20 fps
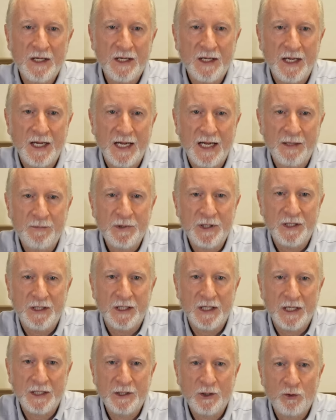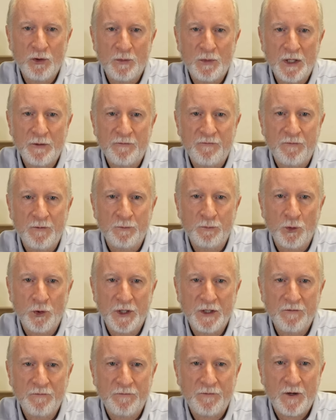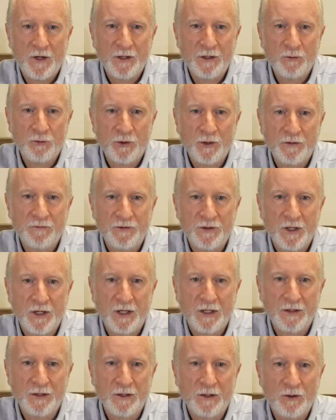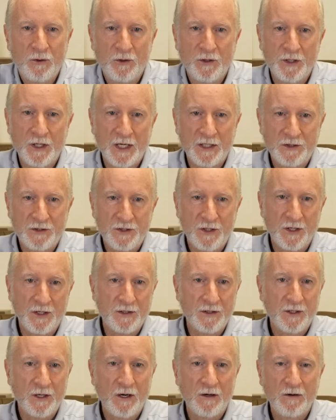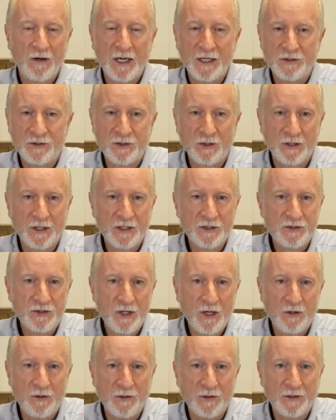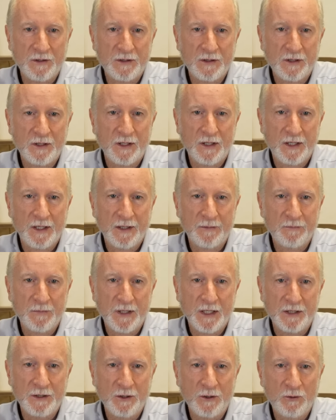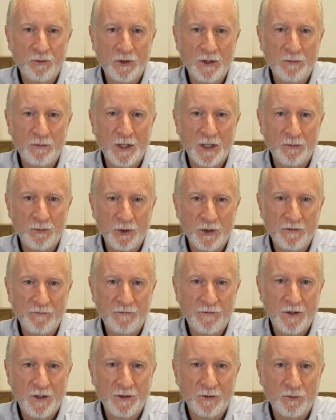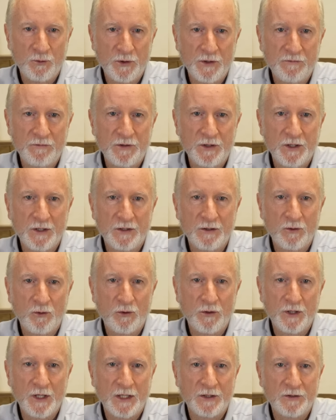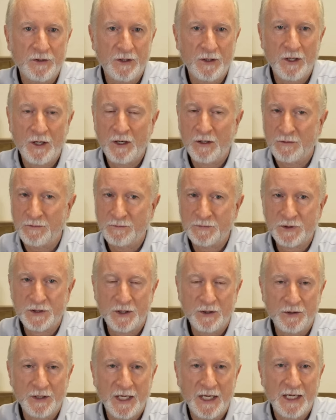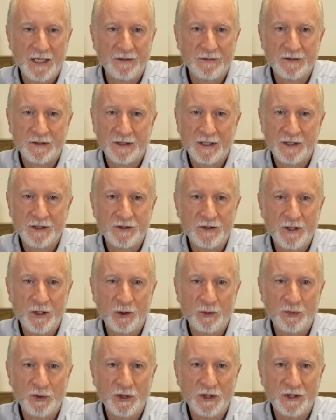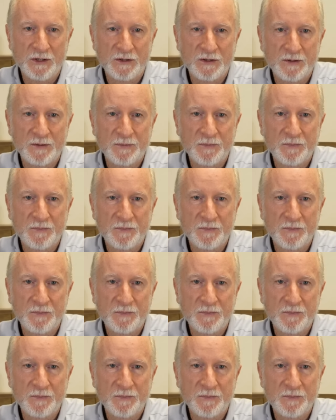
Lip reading: Abby, I know what my Marine father would have done or not done. All right, so let us know. I know what my Marine father would have done or not done. Oh, so yeah, let us know, please.